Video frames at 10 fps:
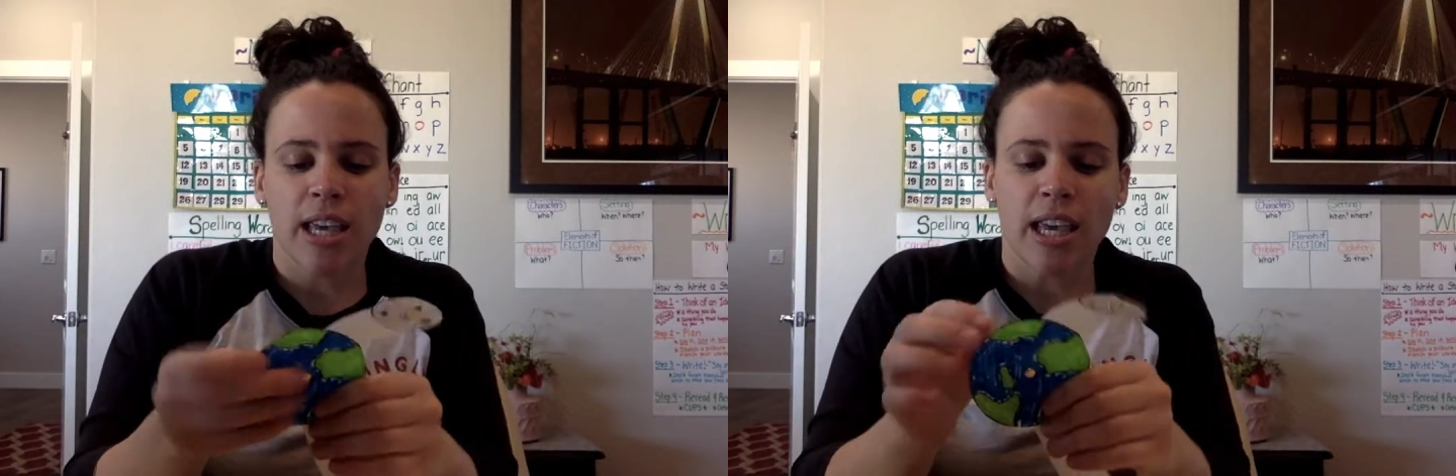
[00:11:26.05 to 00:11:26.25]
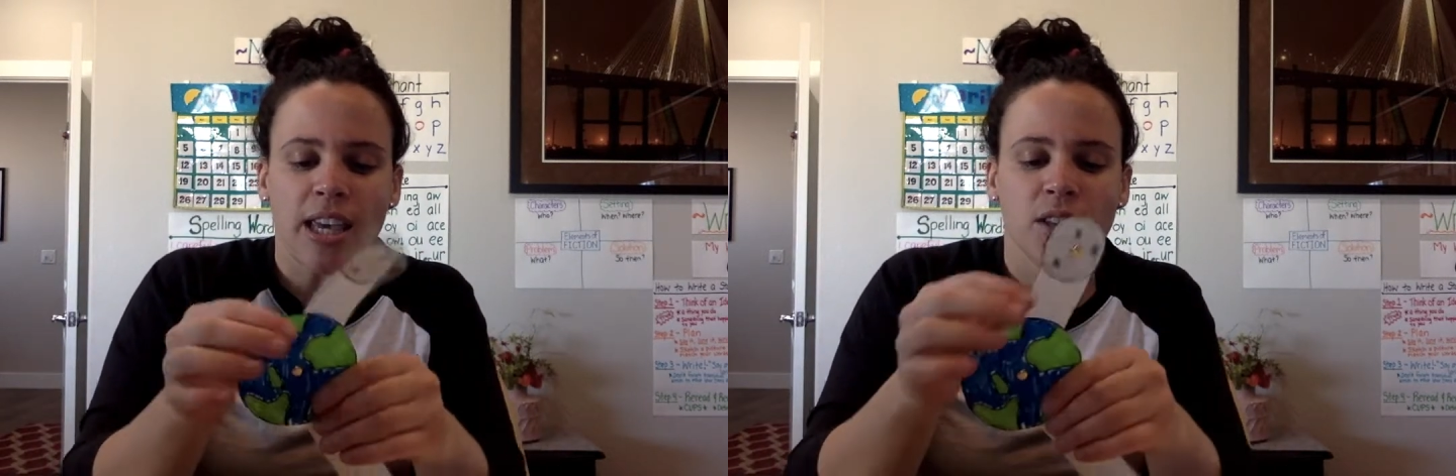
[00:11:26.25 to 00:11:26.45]

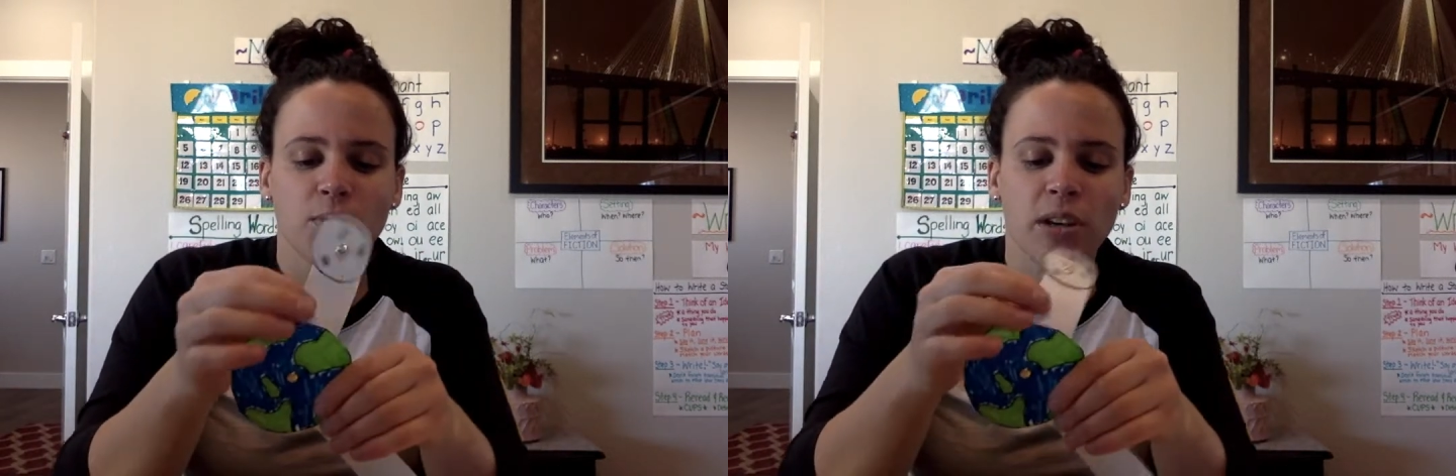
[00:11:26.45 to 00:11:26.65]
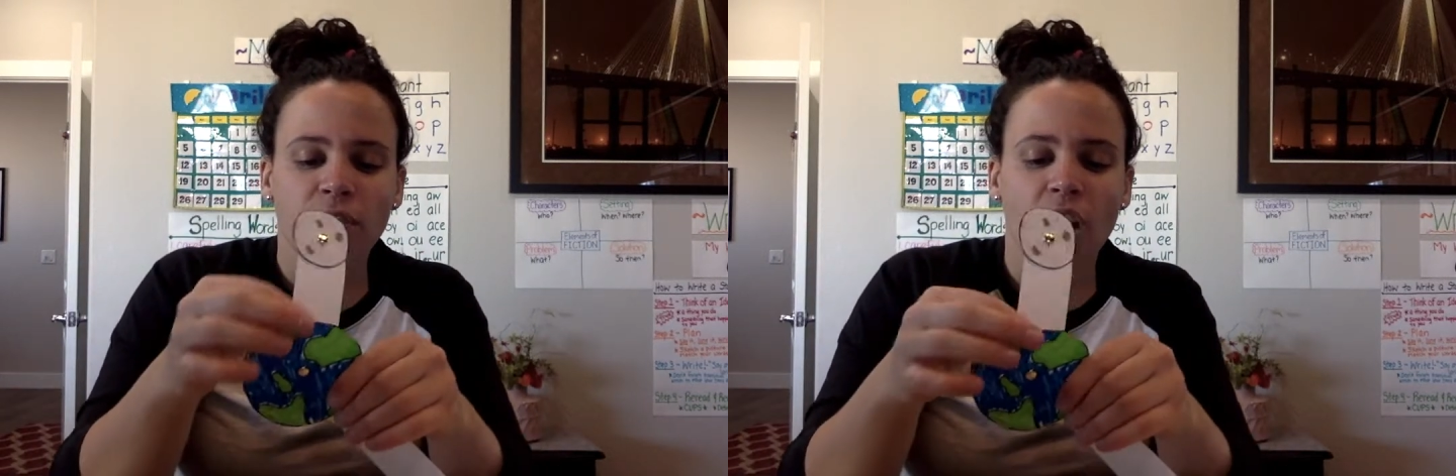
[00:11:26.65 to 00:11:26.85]
is
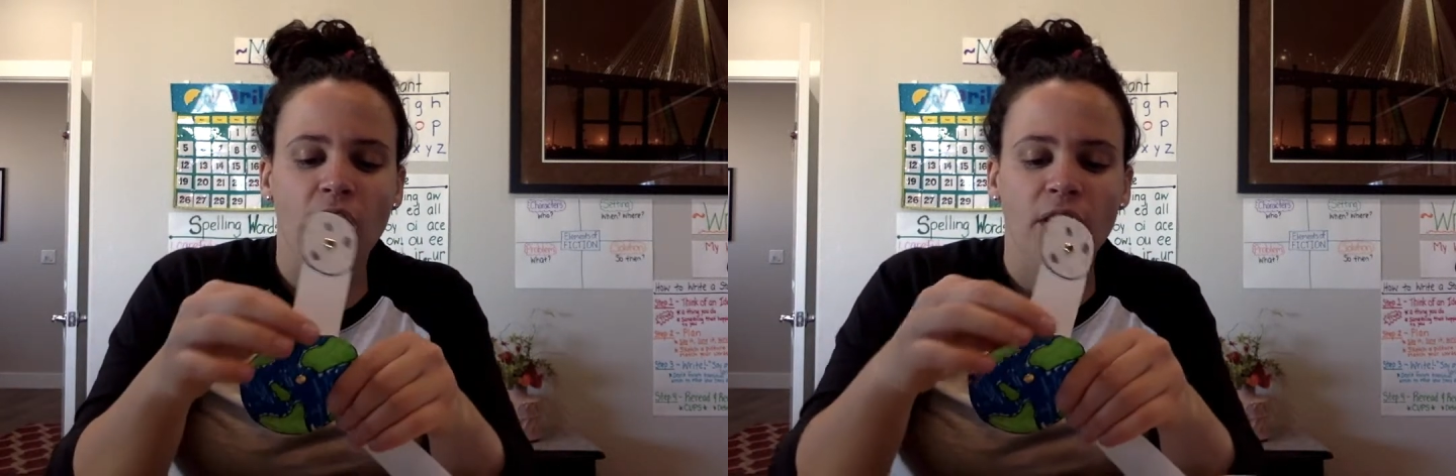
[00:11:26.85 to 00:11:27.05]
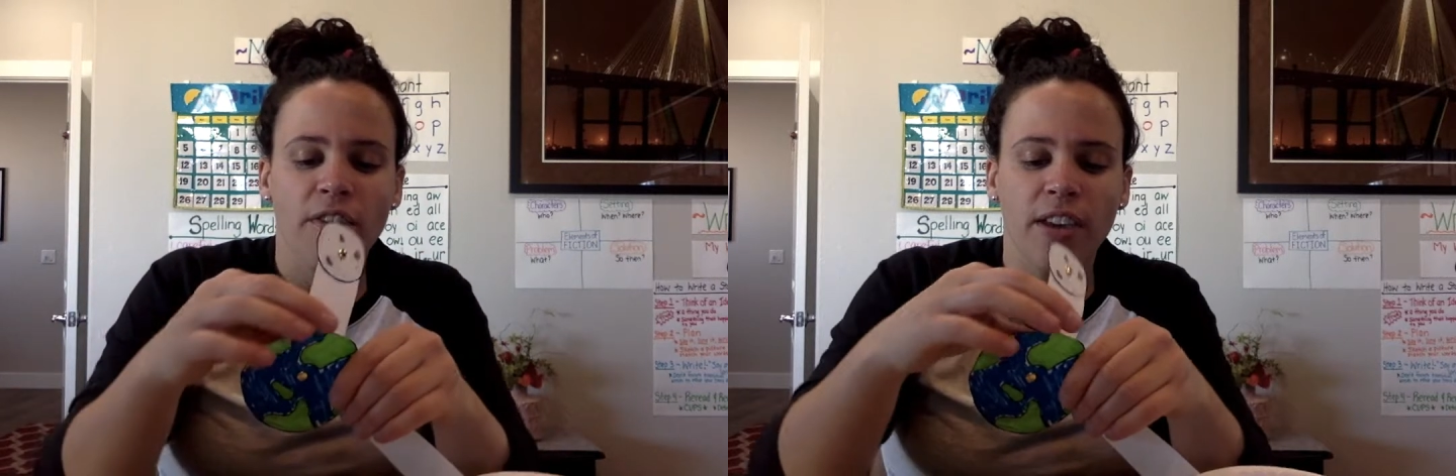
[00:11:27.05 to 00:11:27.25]

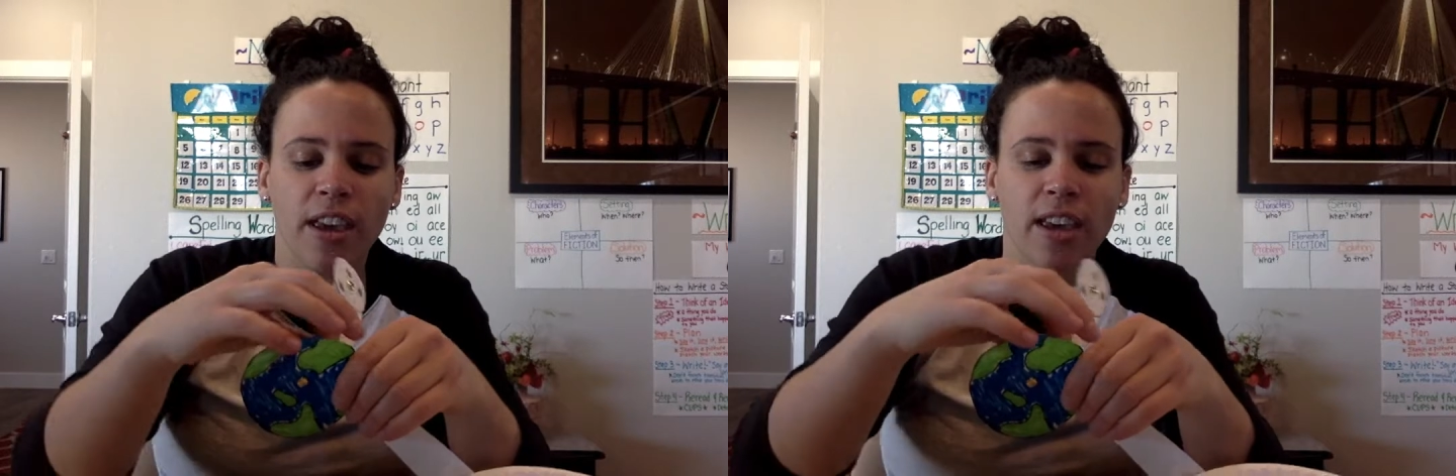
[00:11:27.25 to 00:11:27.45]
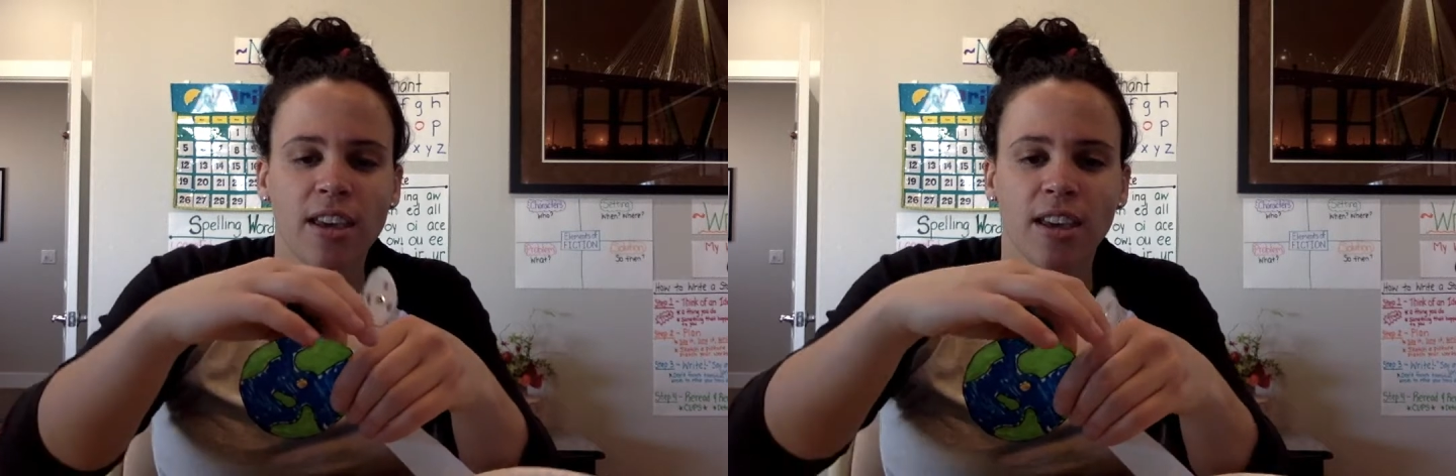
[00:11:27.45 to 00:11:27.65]

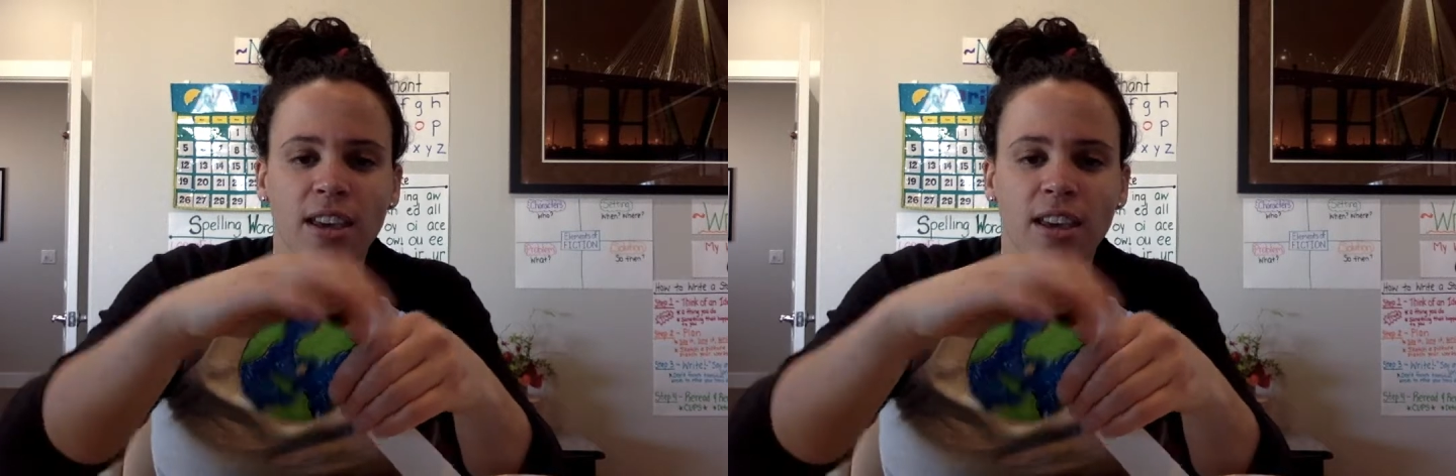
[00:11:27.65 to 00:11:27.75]
revolving